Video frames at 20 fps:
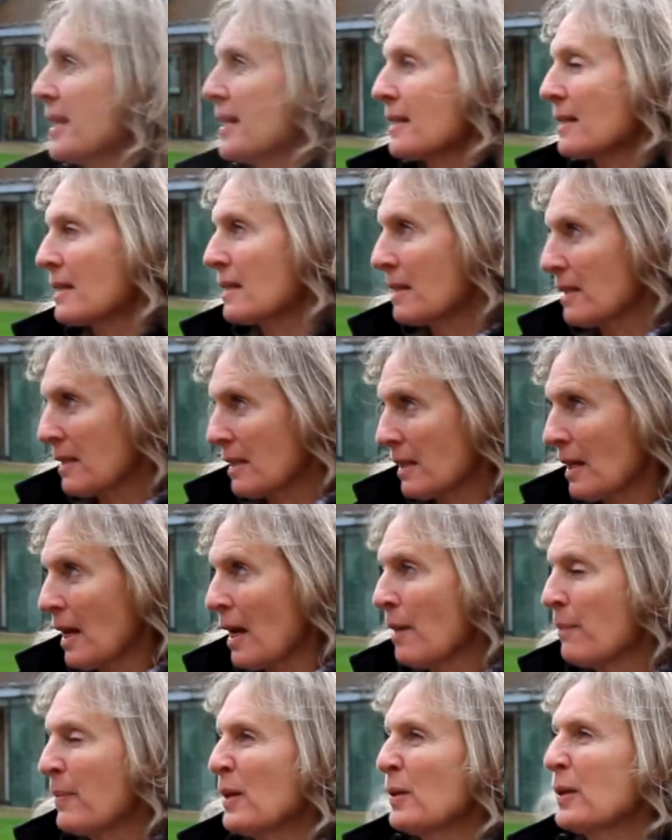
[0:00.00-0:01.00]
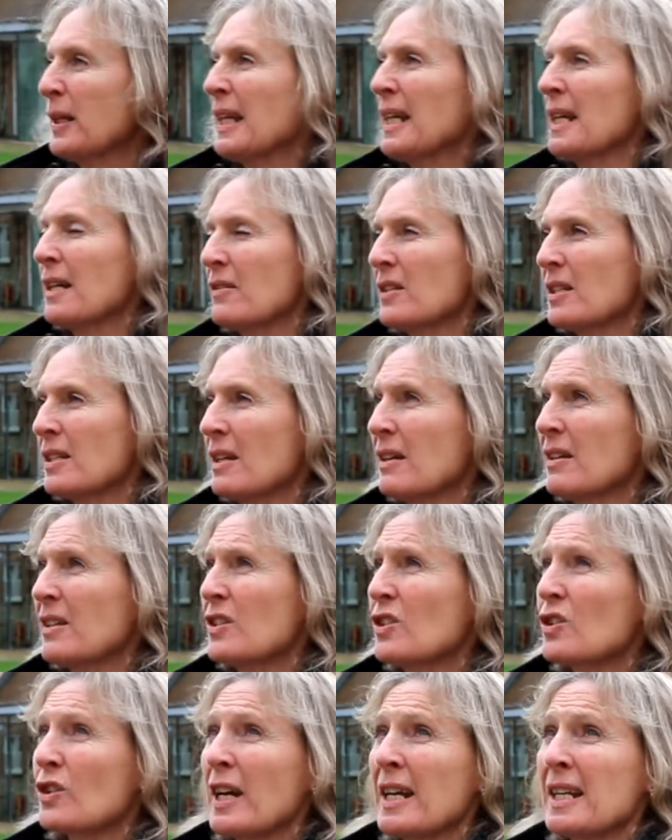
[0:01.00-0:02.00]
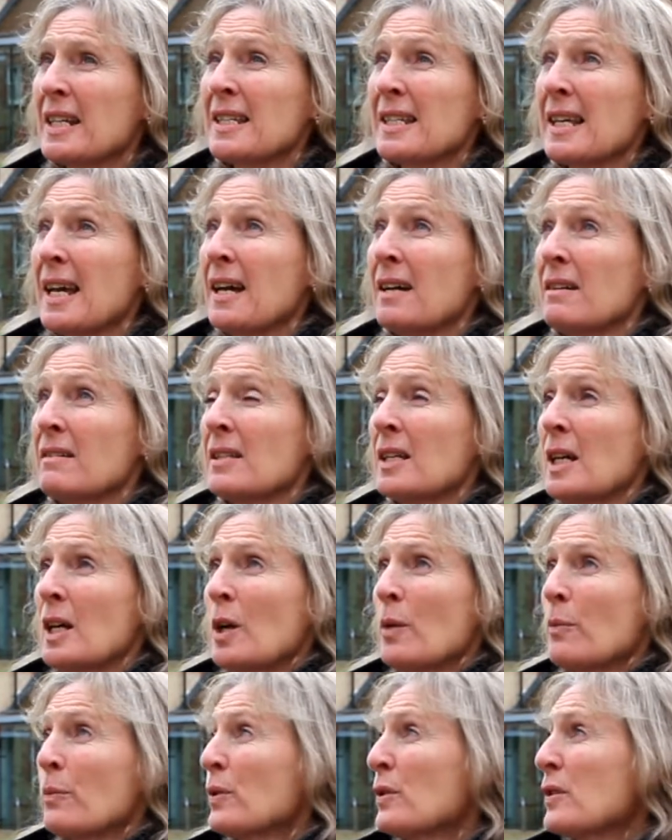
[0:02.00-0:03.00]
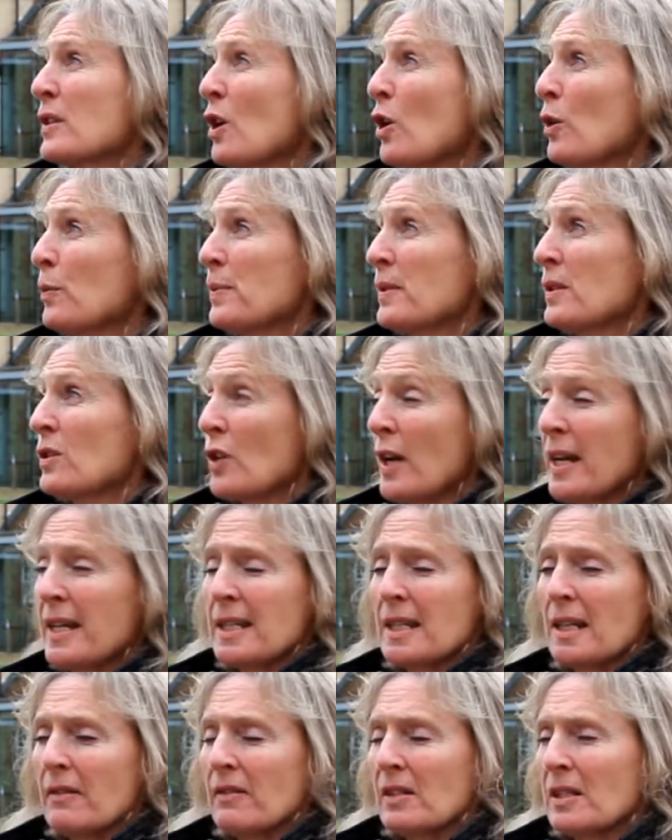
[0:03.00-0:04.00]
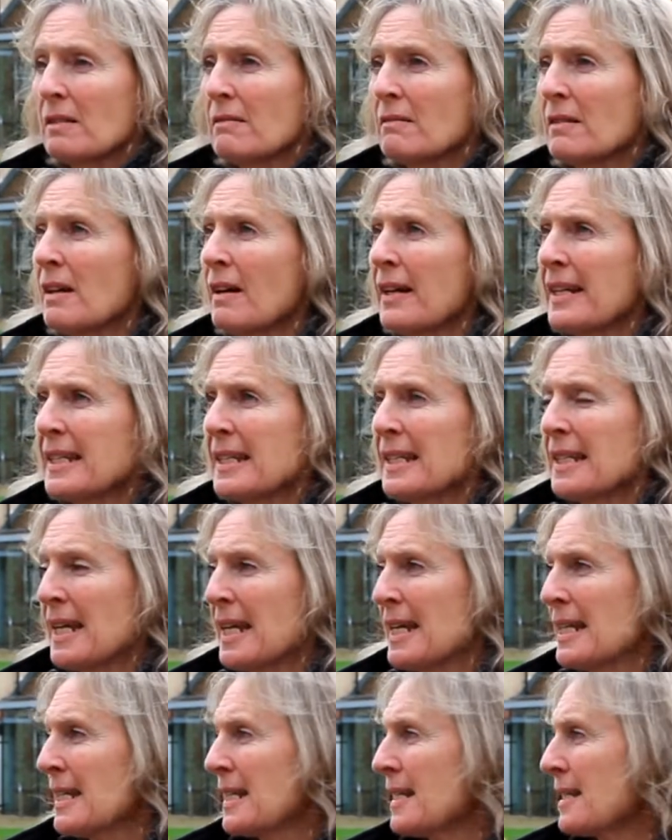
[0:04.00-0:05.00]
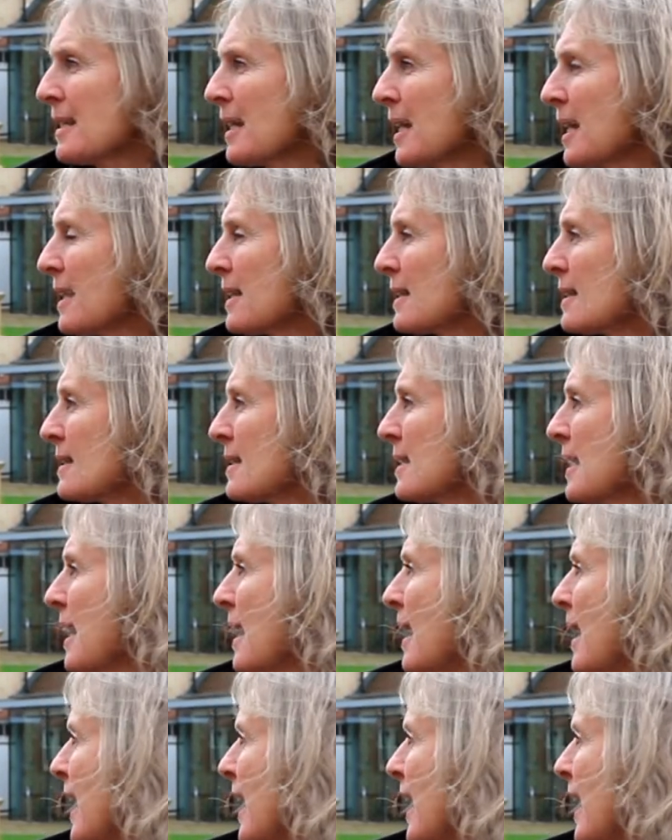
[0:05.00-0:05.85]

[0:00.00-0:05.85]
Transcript: This building here is known as Trainer's House. Bruce Hobbs trained here until 1986,